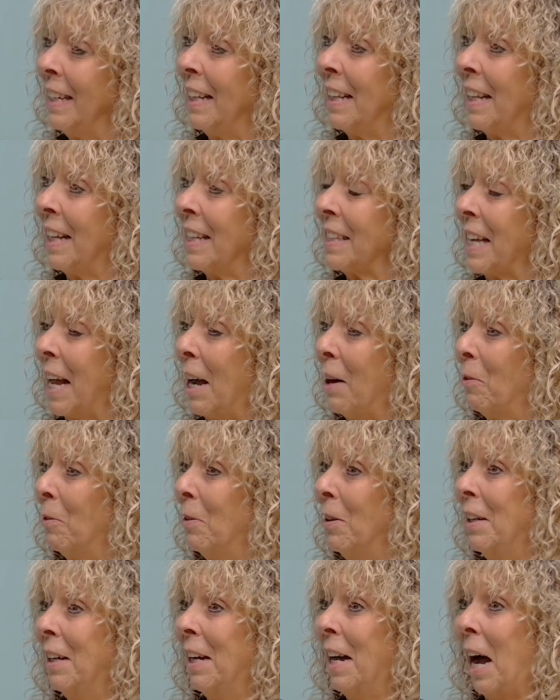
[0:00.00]
And that's
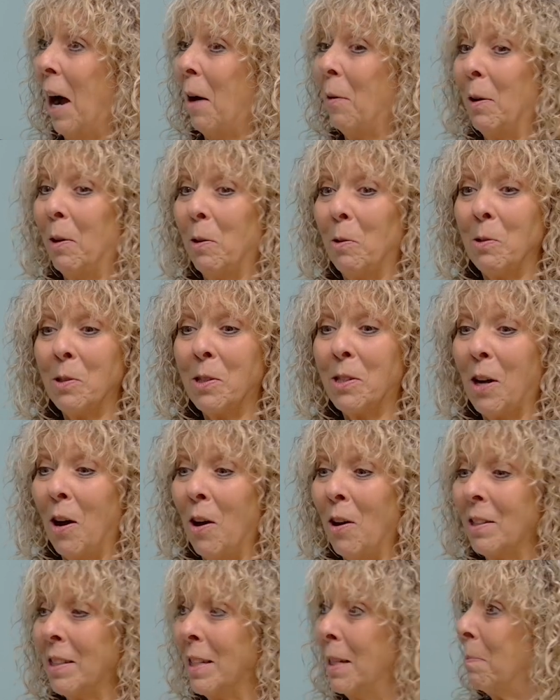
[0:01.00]
how it all
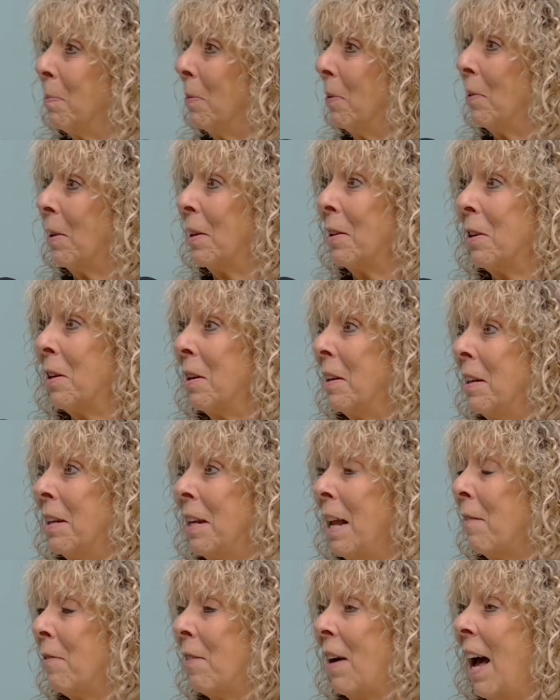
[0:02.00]
started, but
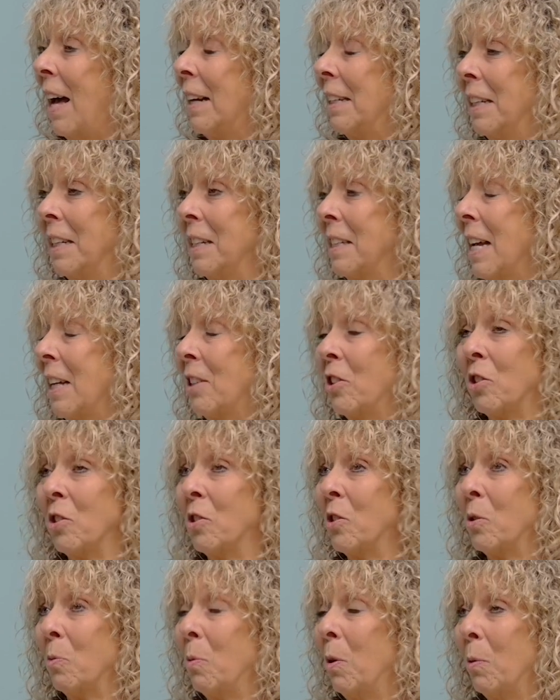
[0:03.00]
never any
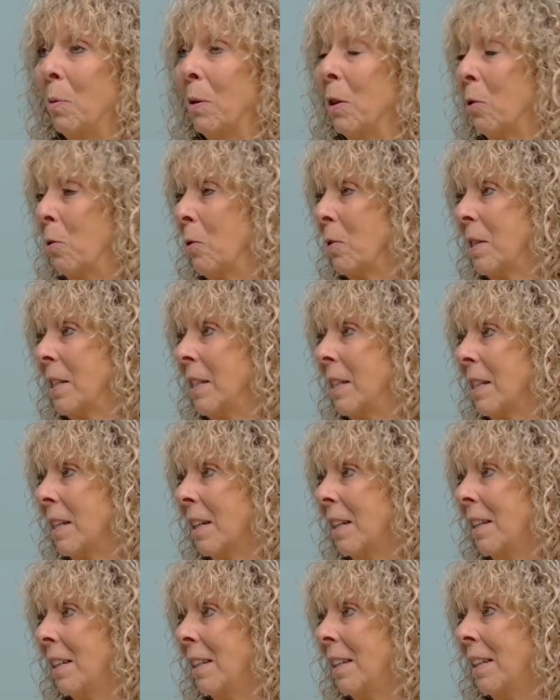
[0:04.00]
intentions to work with horses.
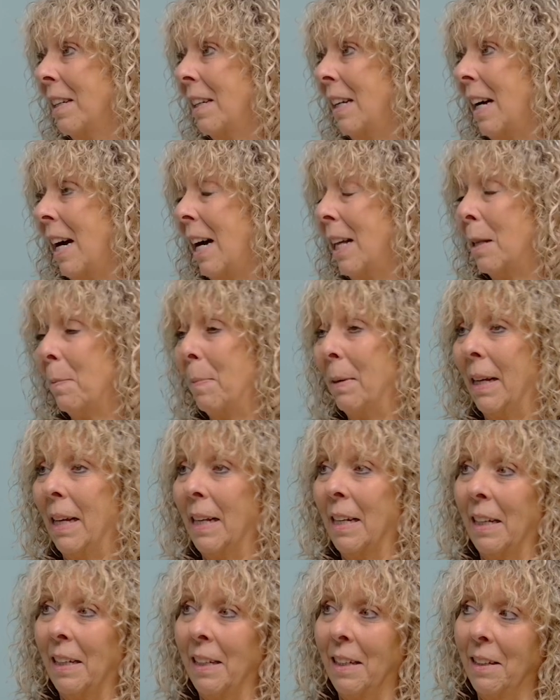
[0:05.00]
No. At the
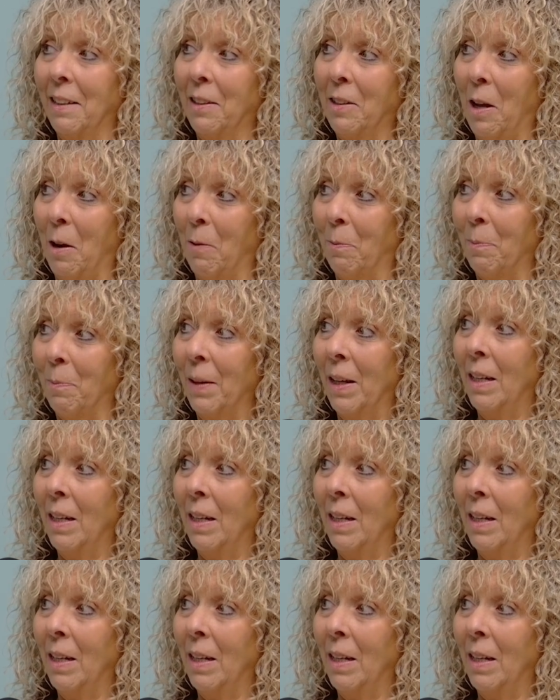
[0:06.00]
beginning, no.